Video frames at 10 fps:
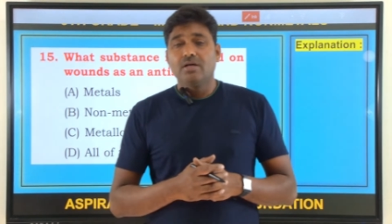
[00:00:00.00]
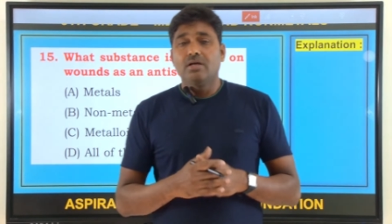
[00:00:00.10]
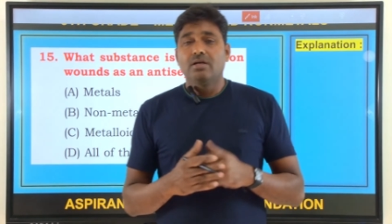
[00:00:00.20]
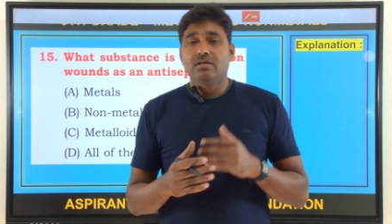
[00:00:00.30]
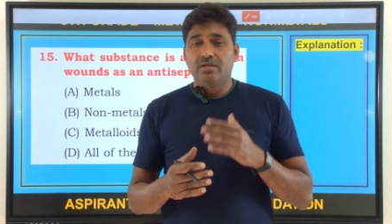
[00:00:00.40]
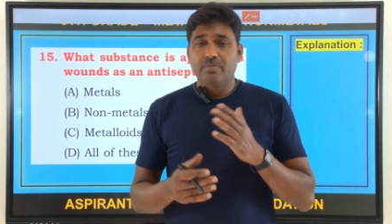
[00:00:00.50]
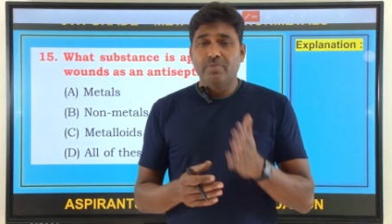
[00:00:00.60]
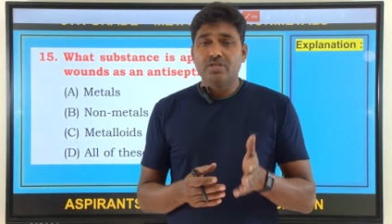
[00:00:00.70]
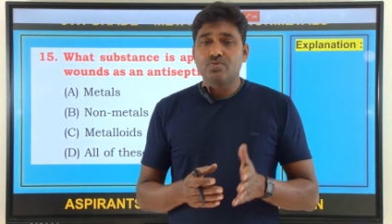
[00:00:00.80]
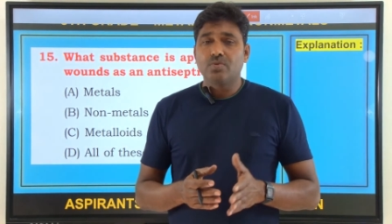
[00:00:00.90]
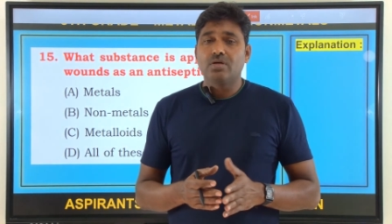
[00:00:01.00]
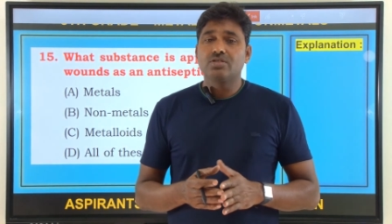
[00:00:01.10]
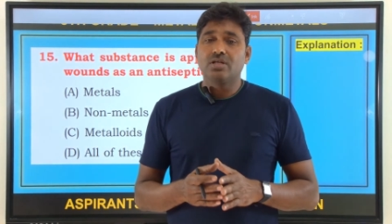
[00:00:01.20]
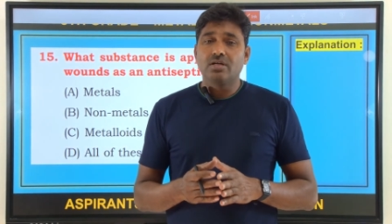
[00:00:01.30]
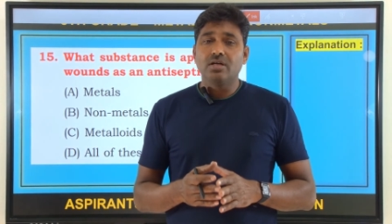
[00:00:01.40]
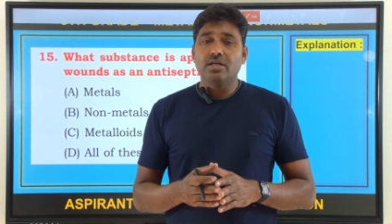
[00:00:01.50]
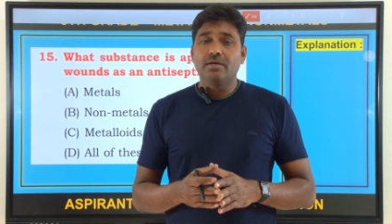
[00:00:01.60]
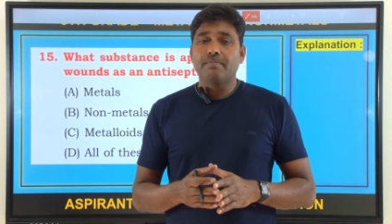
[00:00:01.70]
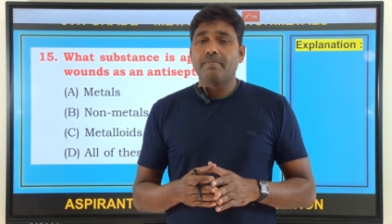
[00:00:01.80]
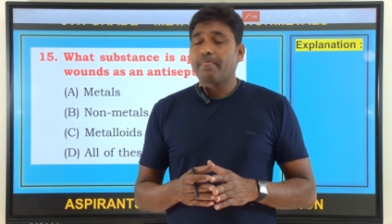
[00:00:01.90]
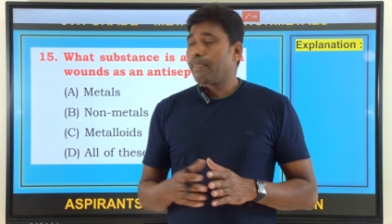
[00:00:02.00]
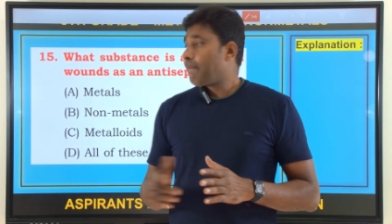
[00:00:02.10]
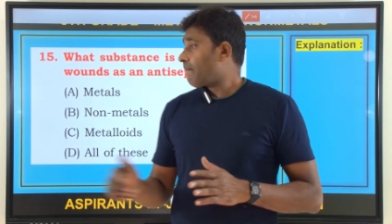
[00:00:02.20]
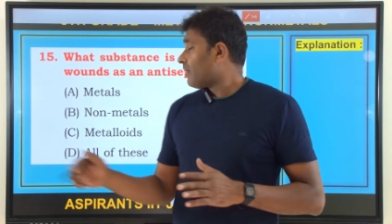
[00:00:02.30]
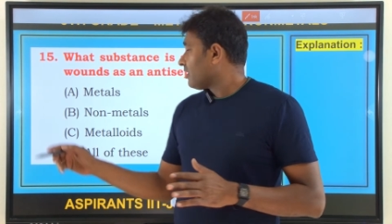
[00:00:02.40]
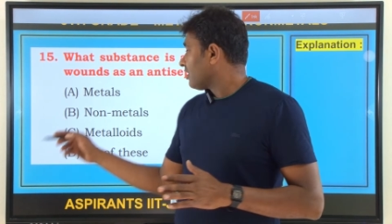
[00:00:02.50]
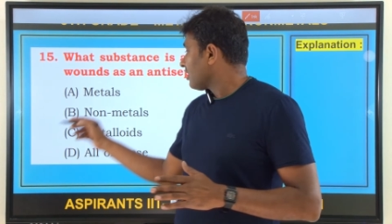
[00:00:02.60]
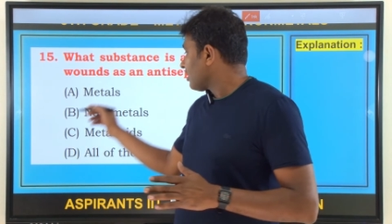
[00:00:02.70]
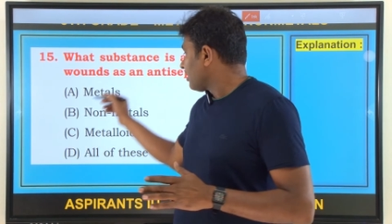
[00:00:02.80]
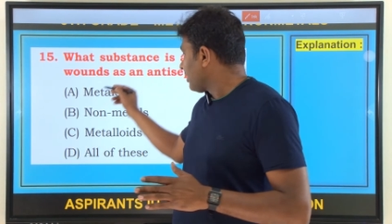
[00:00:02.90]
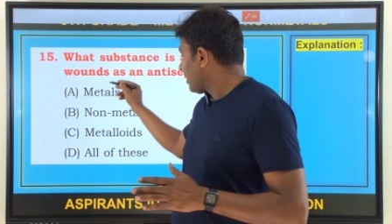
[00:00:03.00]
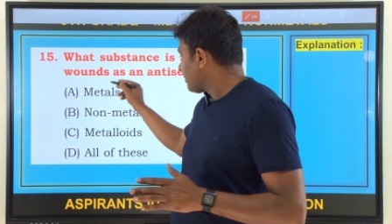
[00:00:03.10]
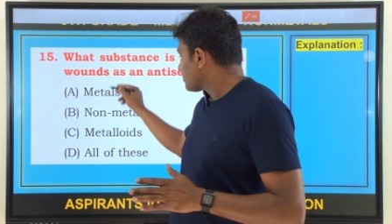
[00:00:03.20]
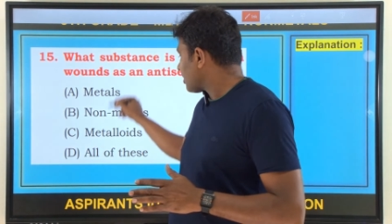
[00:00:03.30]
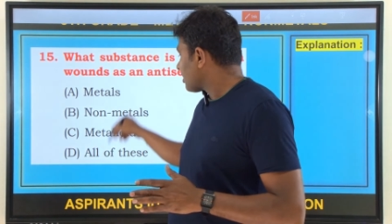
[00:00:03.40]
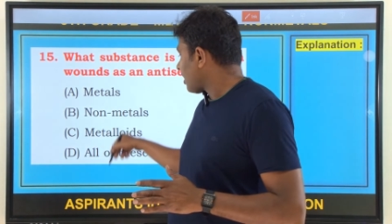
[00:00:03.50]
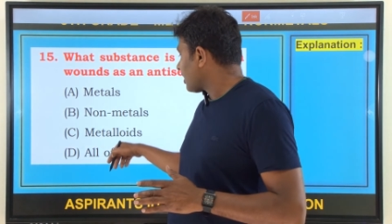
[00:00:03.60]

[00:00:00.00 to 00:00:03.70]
That means what? Generally here names are not